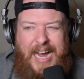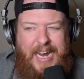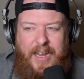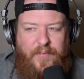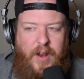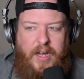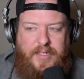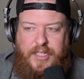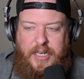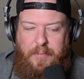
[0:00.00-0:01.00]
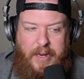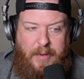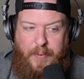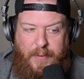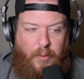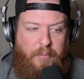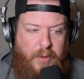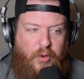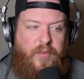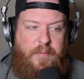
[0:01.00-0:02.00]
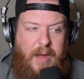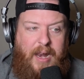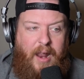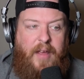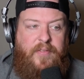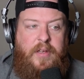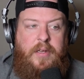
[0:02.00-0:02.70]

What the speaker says: I have not seen many people move in my life.